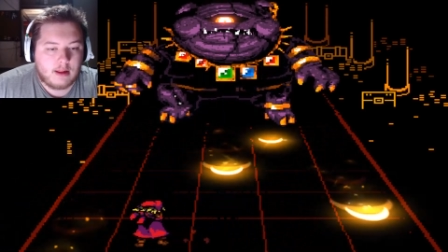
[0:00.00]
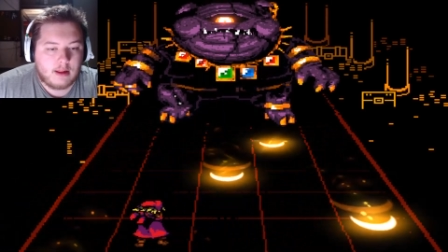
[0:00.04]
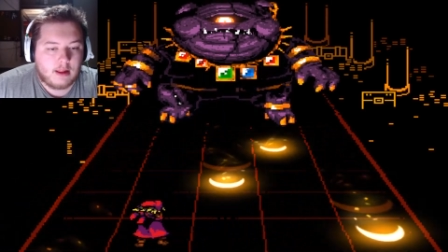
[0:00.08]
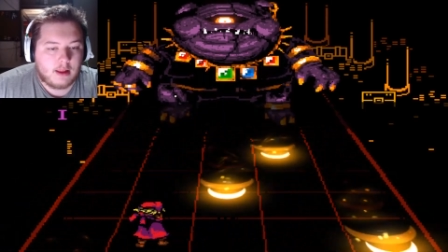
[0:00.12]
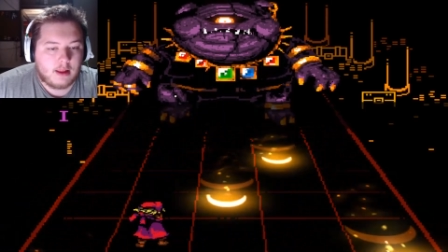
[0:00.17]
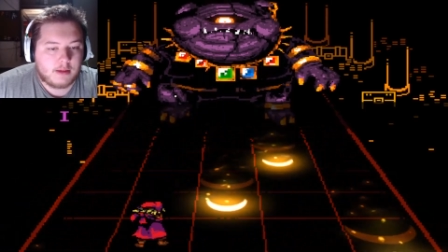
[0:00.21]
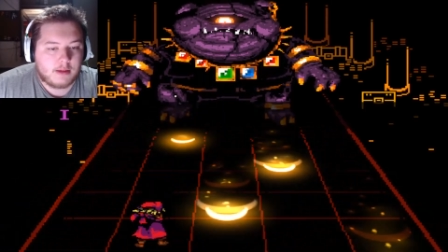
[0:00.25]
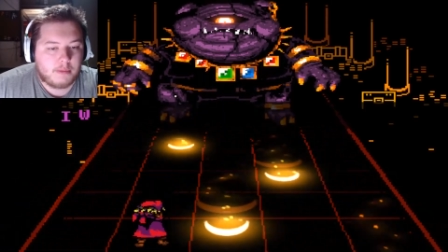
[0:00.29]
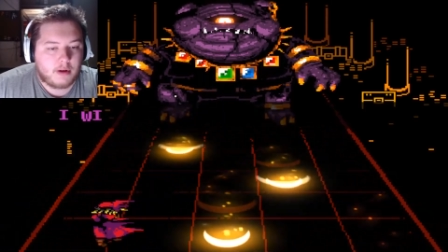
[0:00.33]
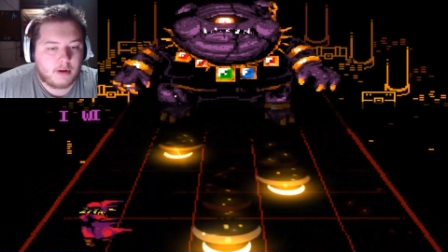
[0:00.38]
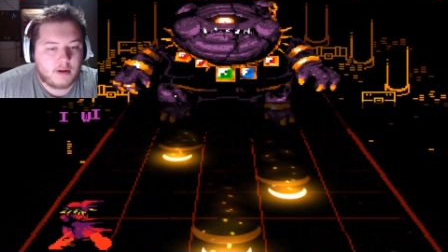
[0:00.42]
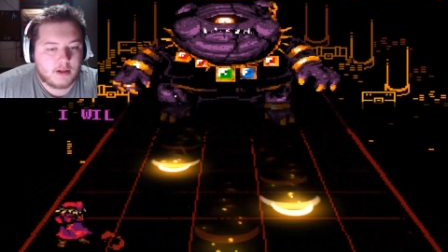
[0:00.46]

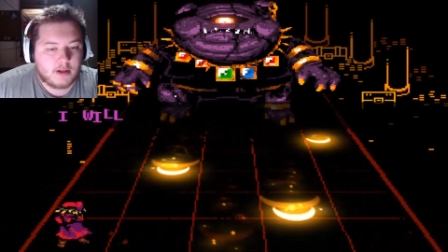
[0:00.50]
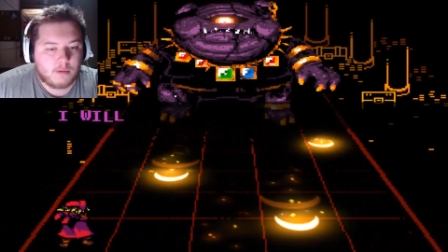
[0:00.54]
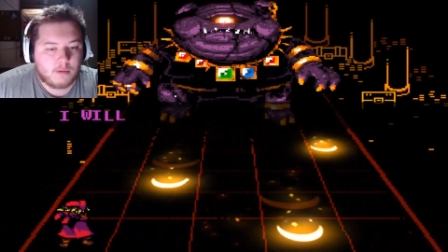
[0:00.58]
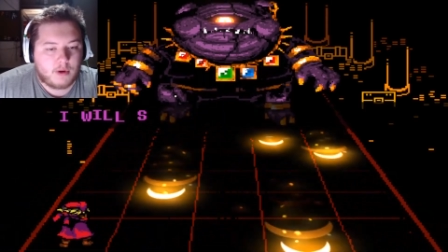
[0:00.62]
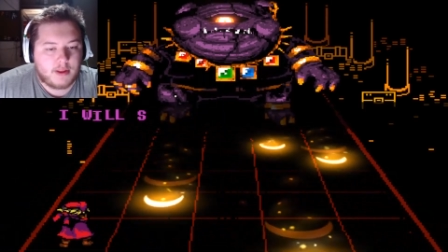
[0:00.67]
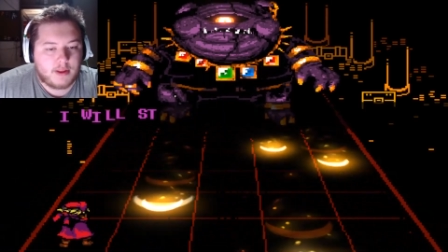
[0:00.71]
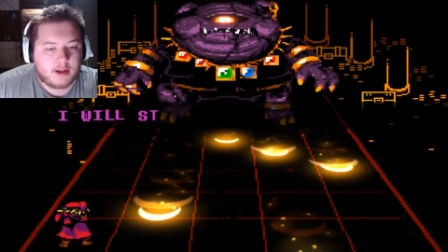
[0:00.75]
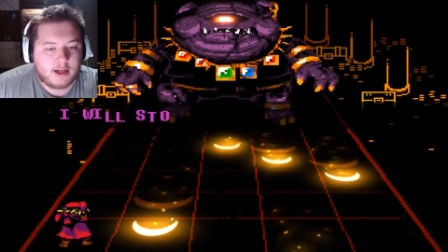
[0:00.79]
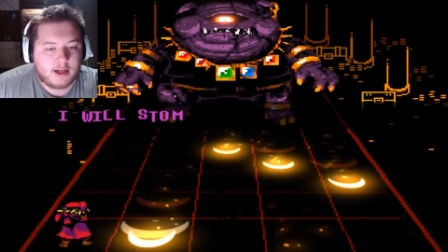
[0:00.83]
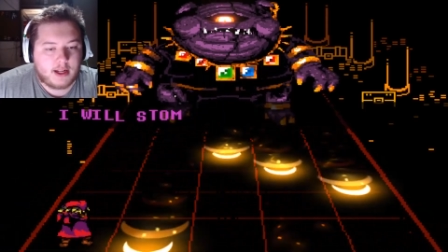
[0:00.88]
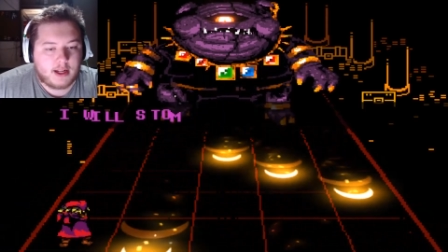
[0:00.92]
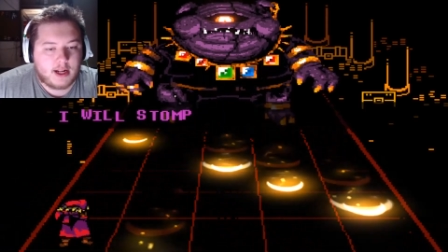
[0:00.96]
Probably reason why they
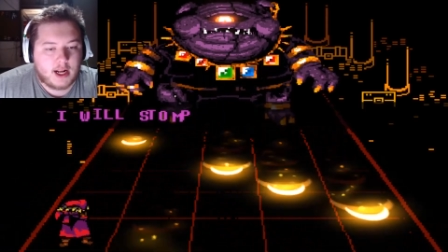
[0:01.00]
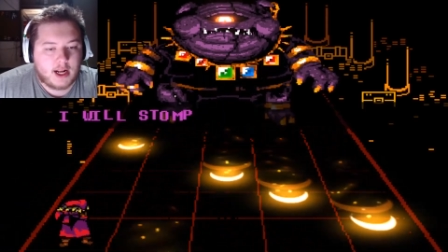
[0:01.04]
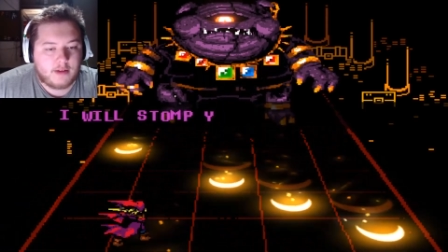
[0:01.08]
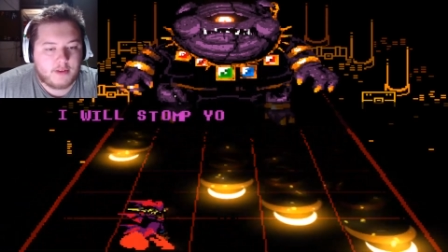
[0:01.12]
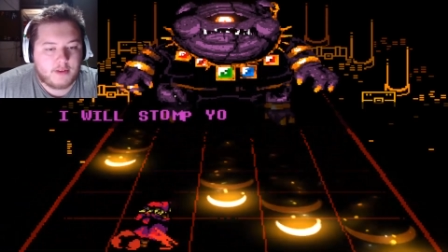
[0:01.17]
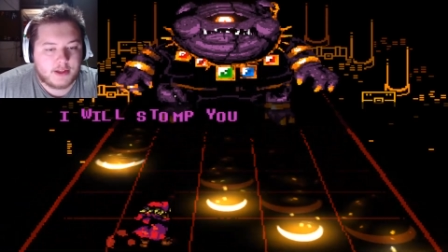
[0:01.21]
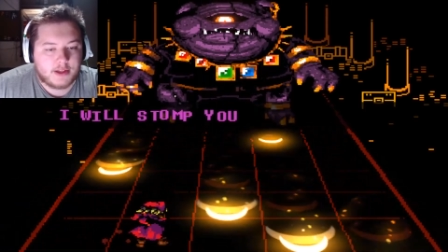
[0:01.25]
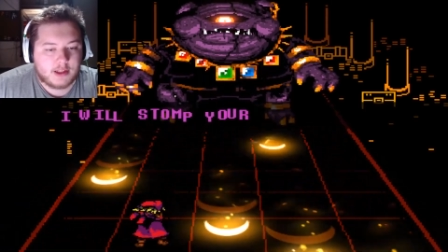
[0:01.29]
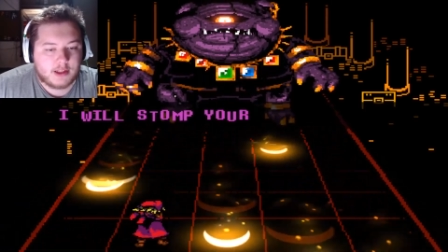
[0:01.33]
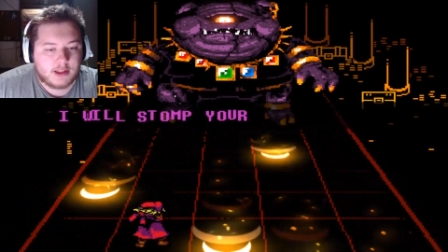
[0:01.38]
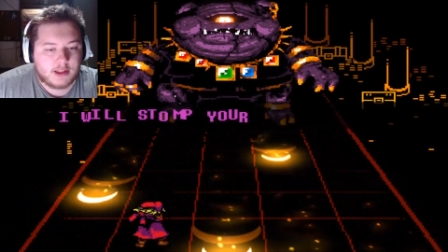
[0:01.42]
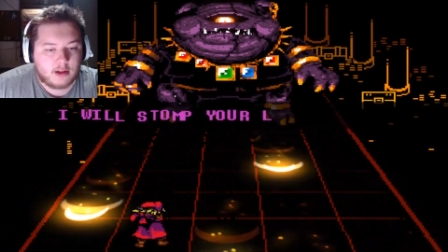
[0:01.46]
kind of have these
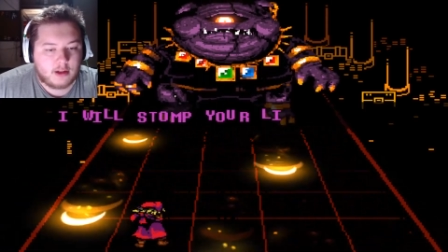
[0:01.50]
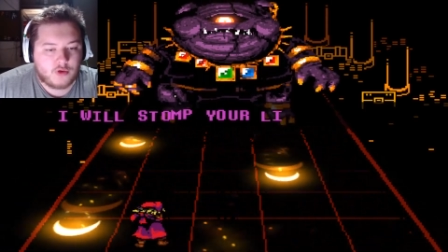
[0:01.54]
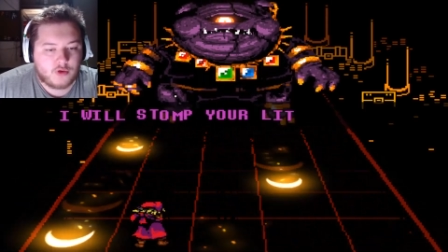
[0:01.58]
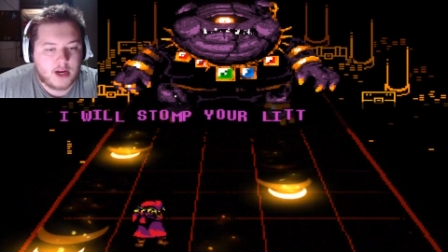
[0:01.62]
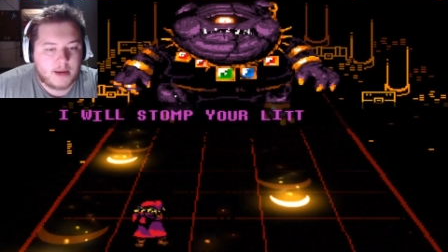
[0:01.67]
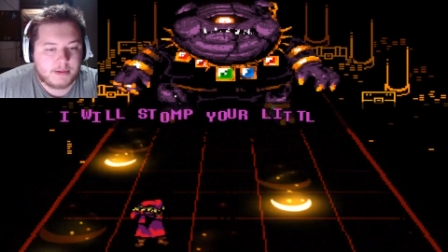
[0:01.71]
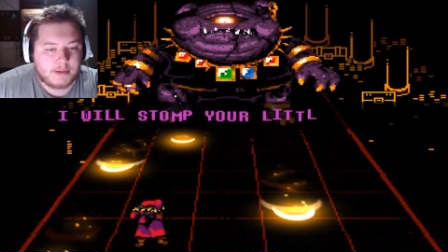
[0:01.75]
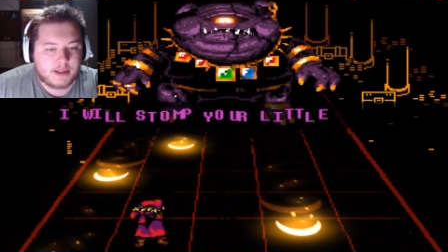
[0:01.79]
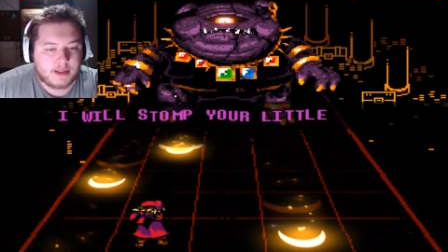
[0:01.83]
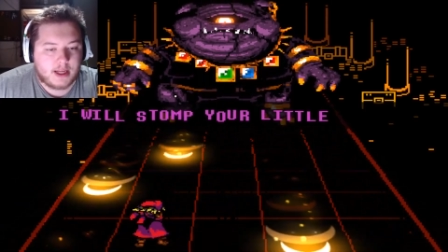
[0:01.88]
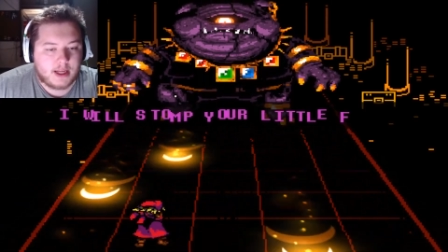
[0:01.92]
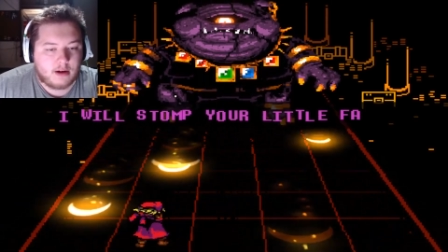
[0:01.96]
little
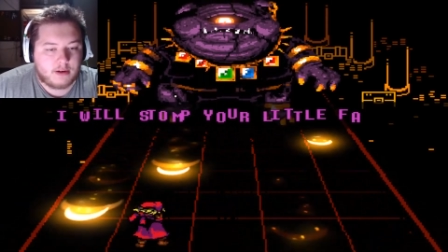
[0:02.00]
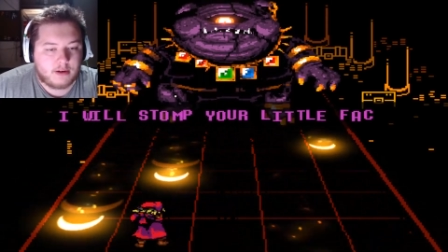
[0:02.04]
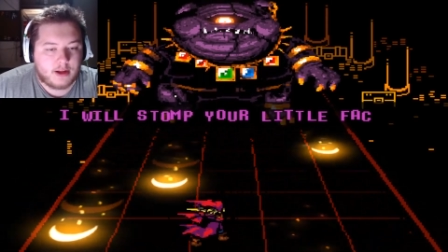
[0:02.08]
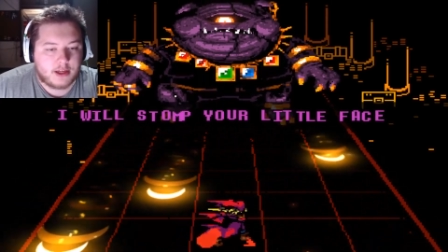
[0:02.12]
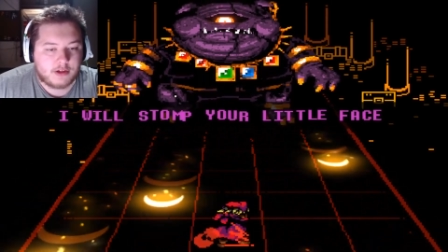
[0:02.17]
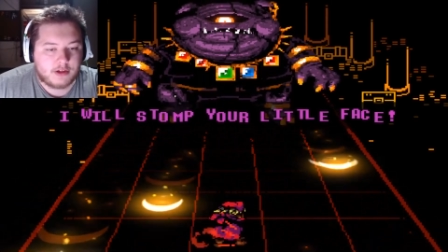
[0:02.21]
traps nowadays,